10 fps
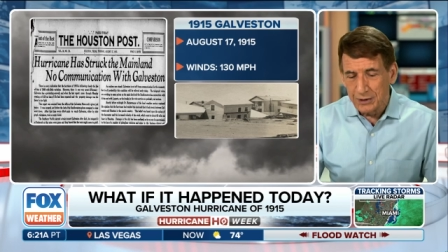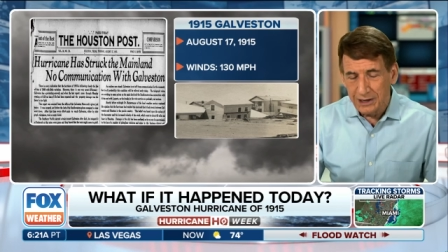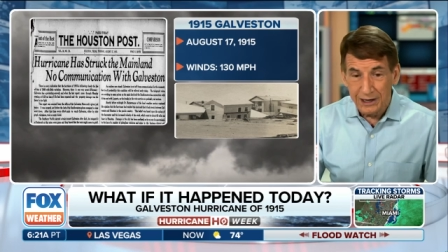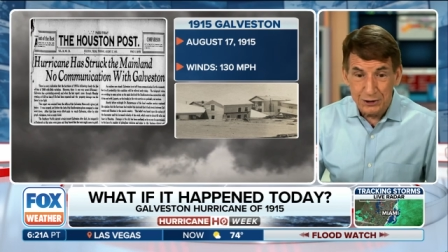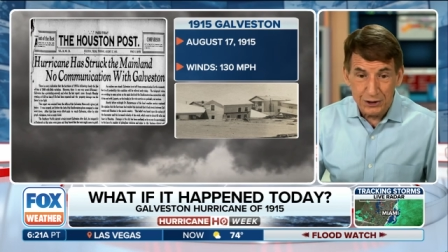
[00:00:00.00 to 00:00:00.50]

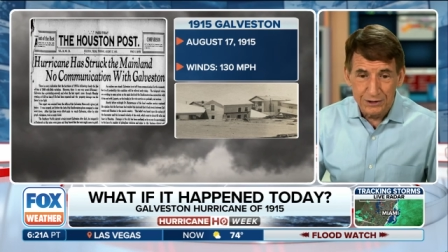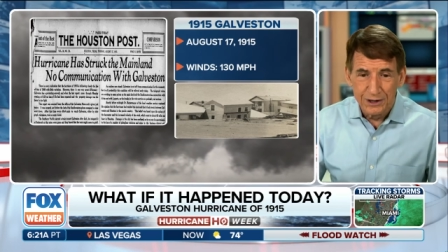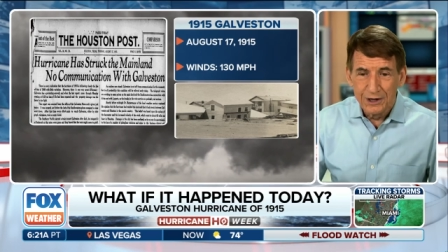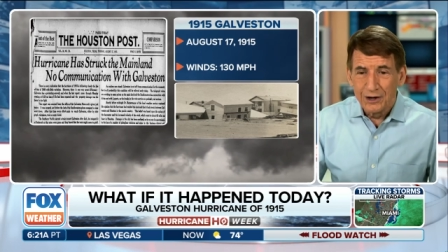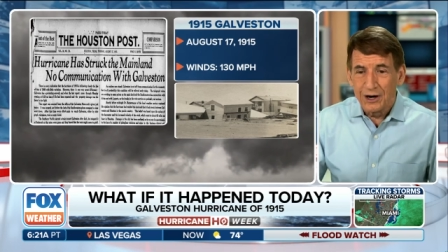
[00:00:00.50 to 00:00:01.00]

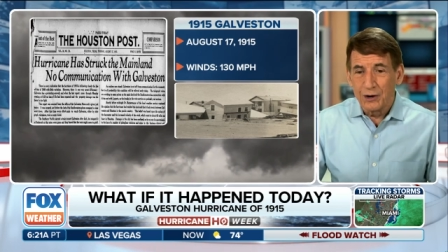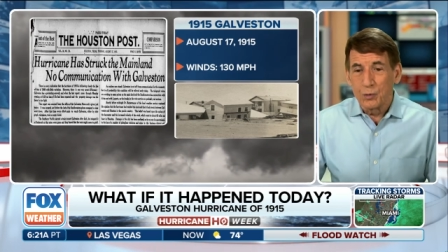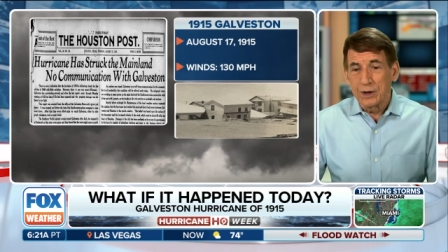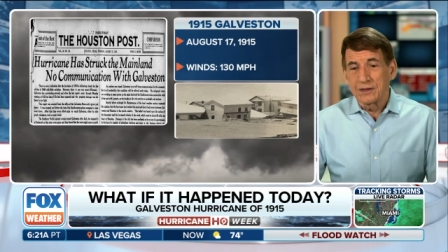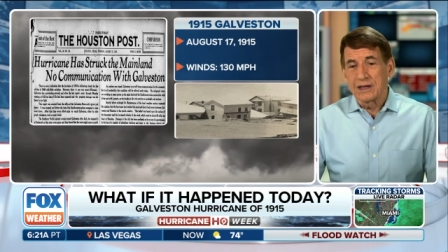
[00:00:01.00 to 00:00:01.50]
communication
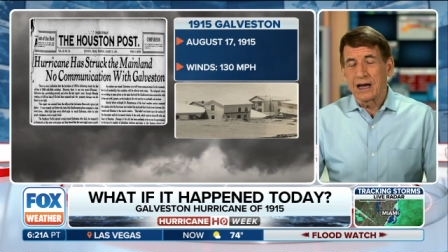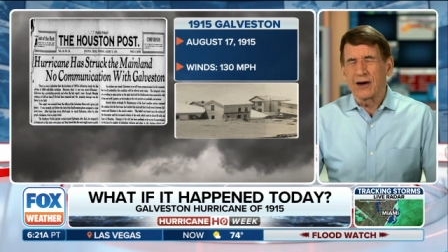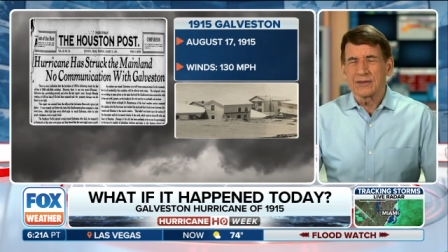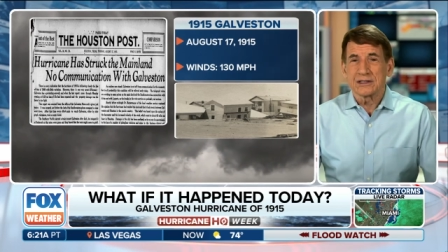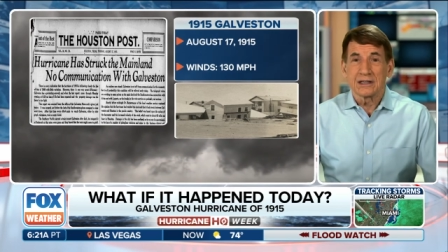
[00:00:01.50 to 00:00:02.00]
uh, with
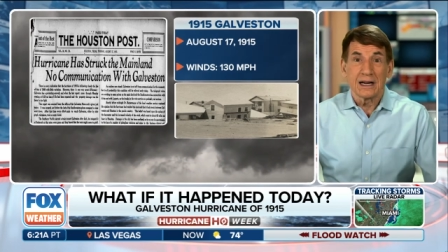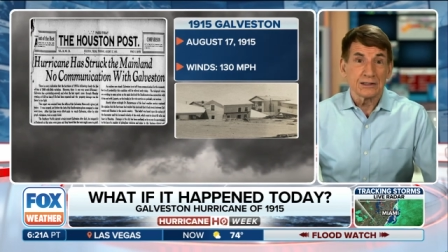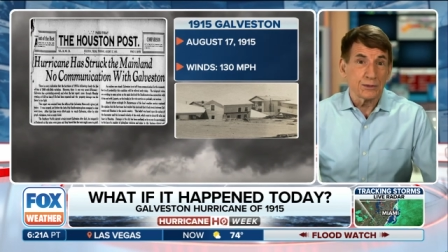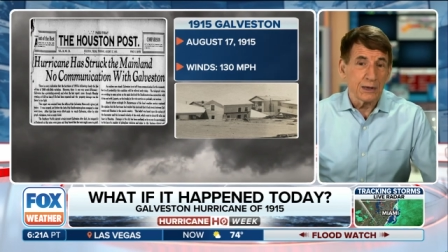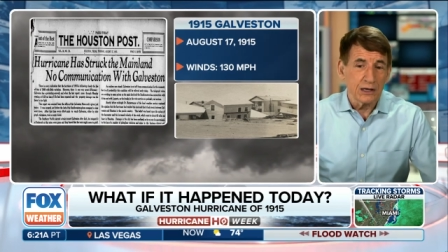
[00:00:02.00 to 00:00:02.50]
Galveston.
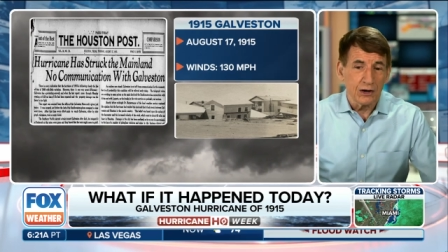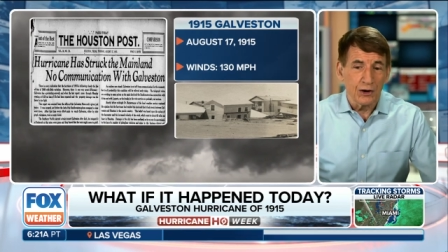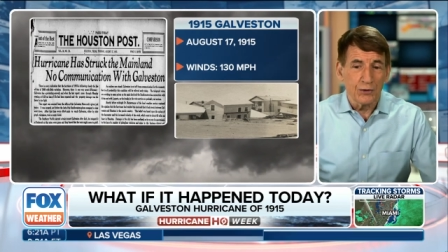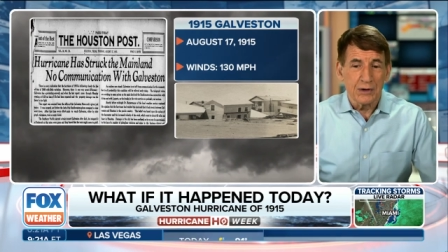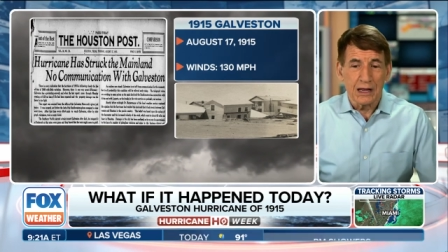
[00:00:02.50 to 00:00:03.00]
Estimated
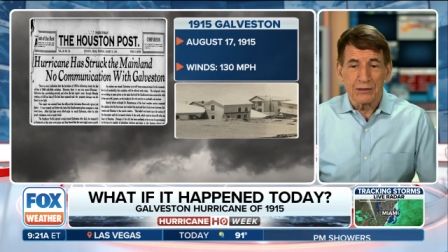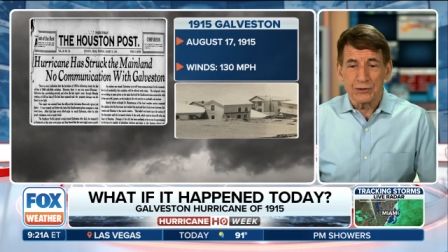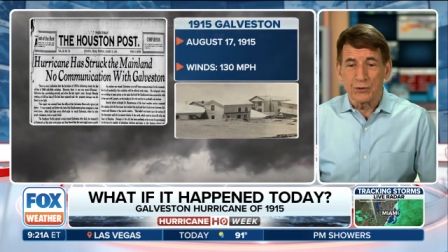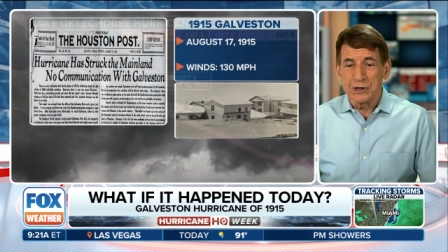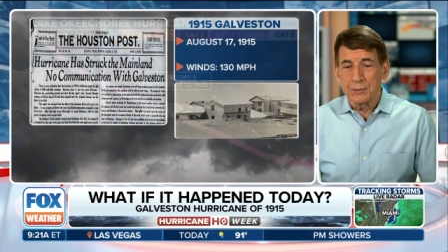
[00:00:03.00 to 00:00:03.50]

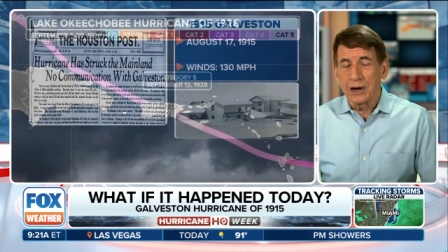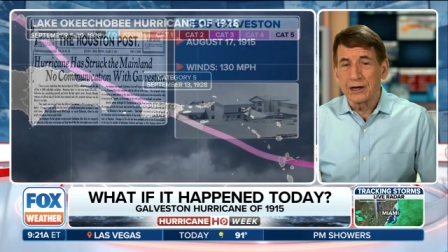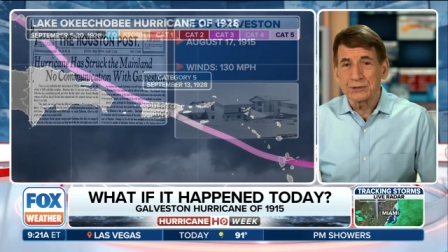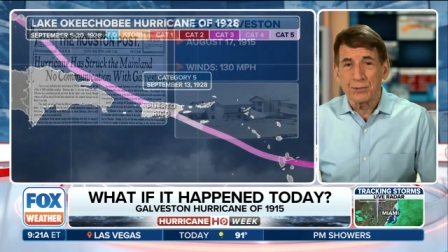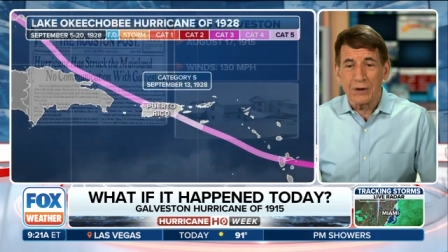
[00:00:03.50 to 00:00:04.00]
130
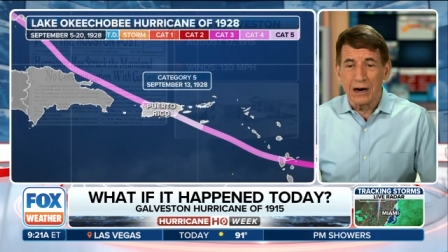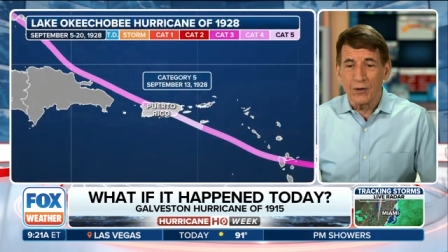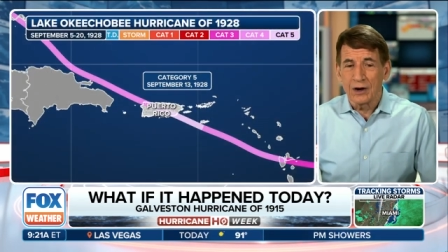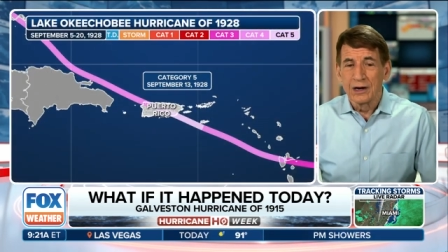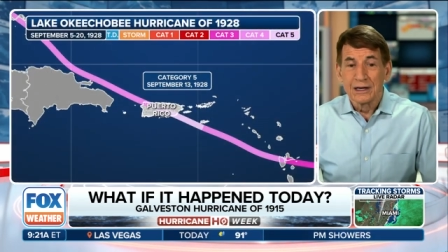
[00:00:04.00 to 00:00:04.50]
miles per
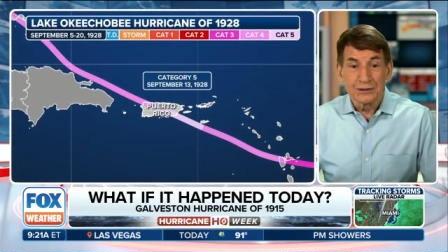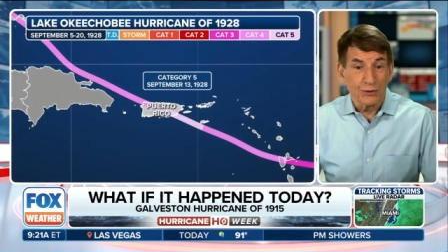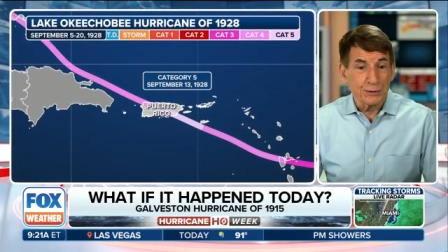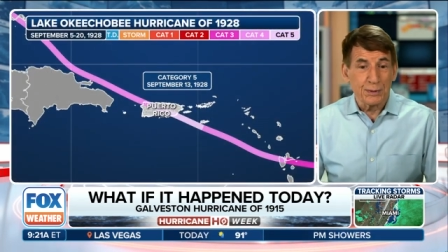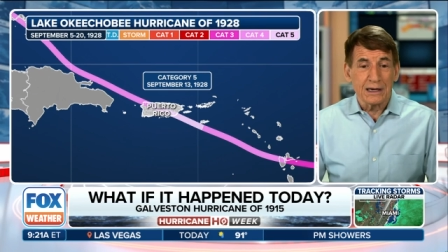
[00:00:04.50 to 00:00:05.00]
hour. So
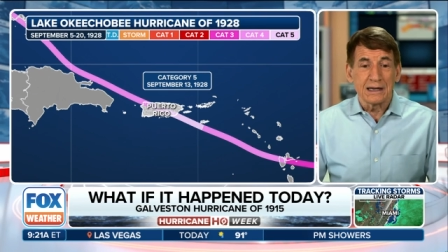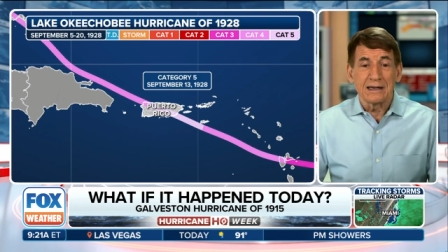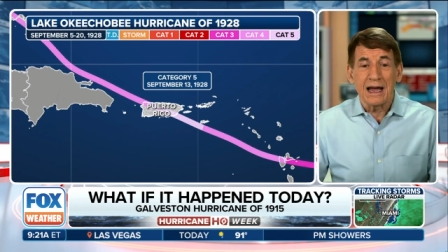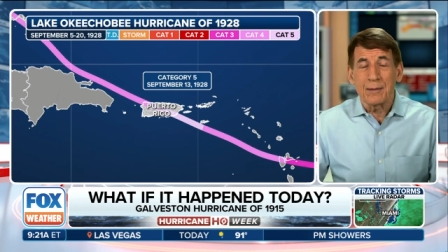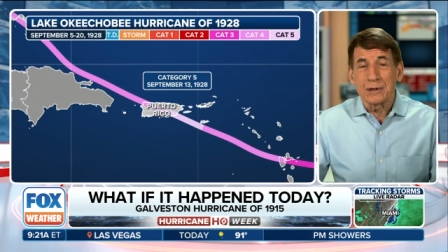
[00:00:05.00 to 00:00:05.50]
there was plenty
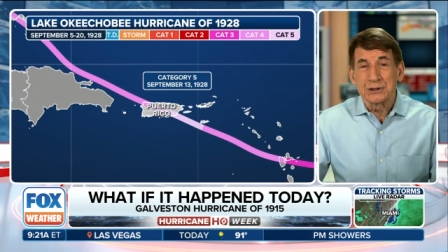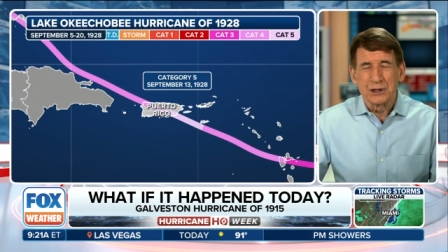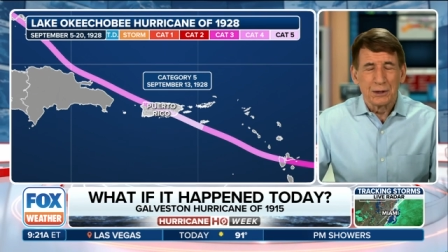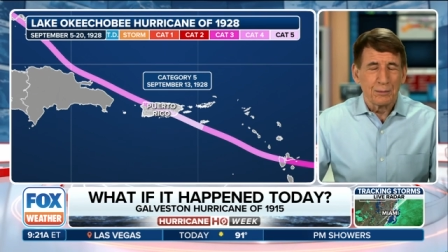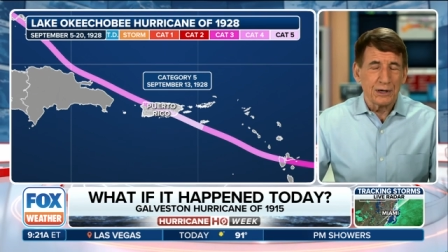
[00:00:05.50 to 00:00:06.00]
of
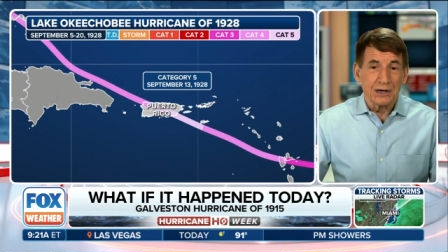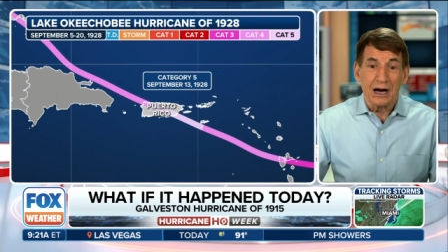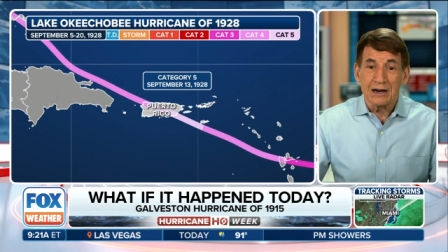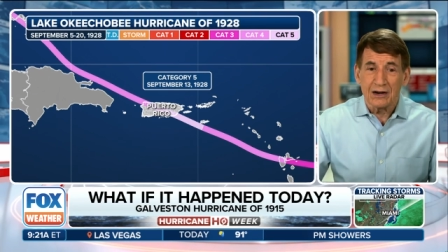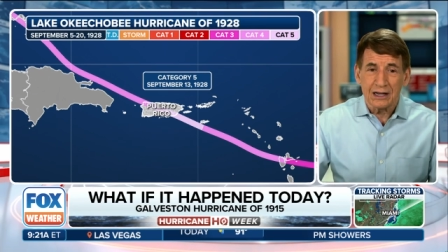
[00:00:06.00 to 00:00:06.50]
damage, but
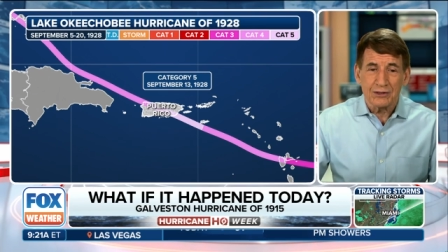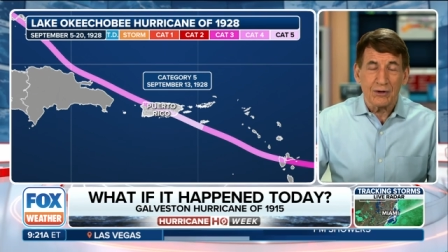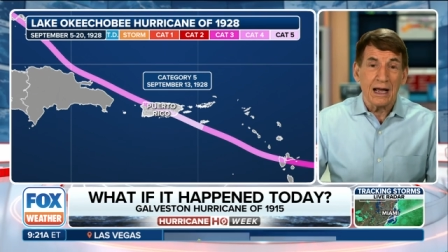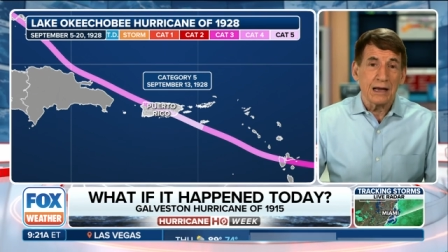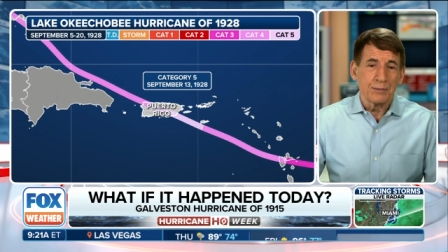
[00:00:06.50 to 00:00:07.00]
not like
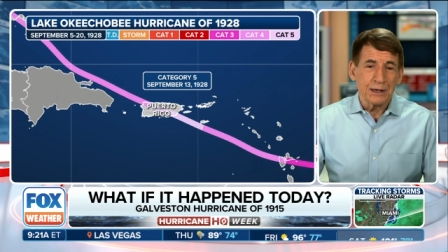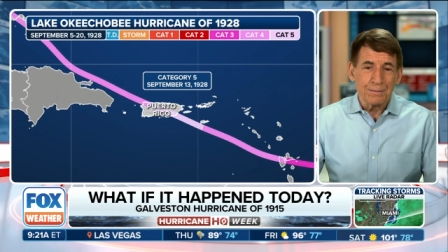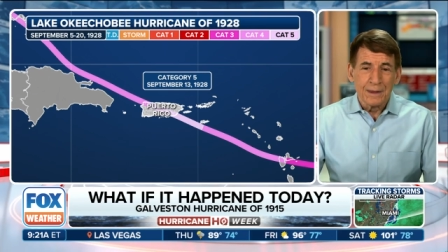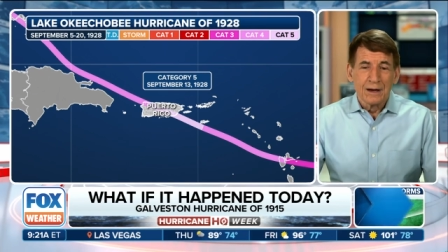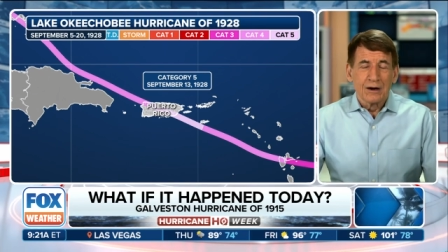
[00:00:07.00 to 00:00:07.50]
there had been.